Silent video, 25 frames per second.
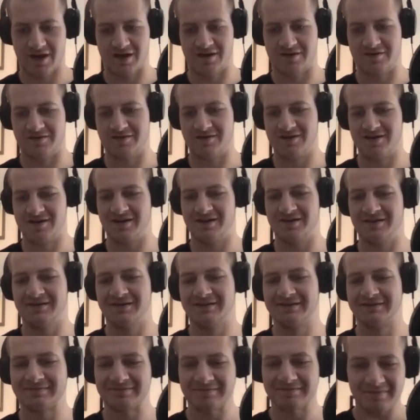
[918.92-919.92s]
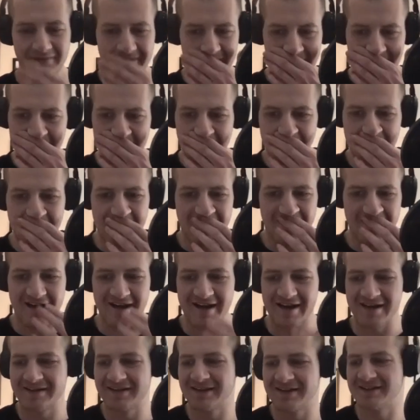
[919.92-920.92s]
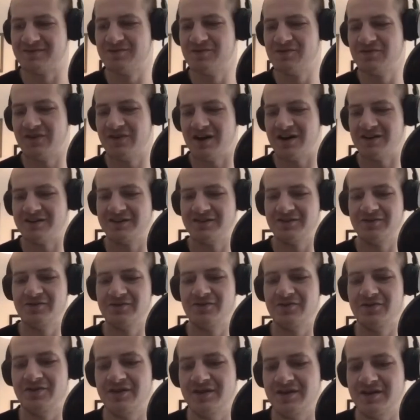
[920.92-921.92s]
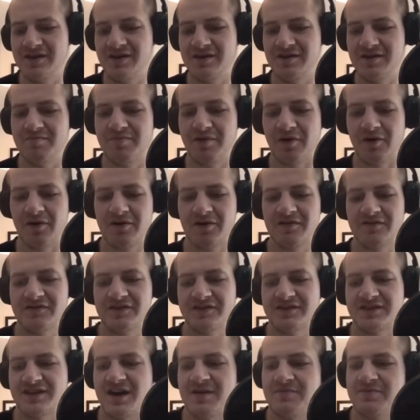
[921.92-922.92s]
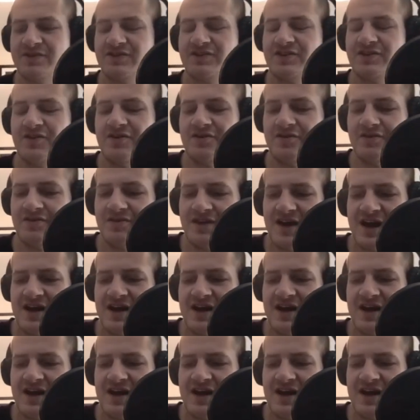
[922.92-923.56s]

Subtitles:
I don't know. All right, let's move on to the bulk of this episode.